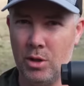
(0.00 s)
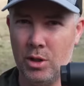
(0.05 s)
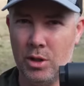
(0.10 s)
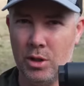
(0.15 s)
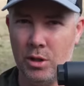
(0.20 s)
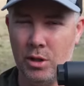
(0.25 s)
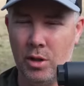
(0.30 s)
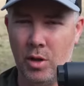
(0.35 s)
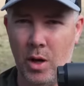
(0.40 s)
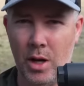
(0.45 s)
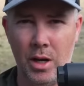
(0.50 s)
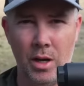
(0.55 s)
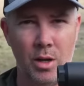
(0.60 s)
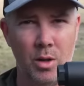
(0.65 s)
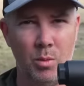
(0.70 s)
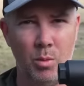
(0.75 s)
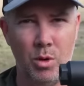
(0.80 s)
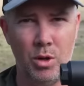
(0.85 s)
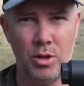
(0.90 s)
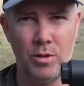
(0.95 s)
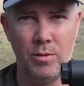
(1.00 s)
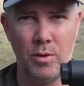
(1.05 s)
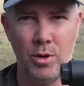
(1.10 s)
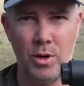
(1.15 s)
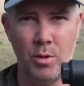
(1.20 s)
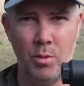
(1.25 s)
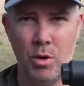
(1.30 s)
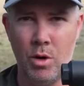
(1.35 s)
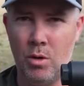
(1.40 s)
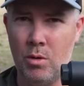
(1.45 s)
nice and light, and it works
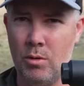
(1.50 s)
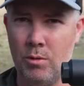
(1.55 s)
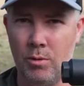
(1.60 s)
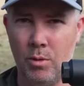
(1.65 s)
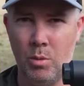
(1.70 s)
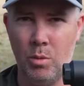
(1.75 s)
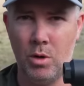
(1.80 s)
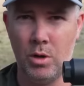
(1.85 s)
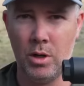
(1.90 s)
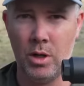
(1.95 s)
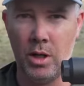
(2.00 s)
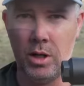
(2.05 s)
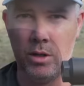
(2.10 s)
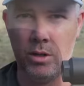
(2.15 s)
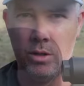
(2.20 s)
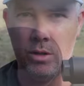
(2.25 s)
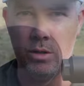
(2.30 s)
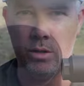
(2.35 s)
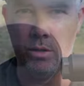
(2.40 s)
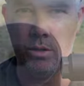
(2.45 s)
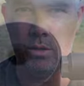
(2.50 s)
very well for what it is.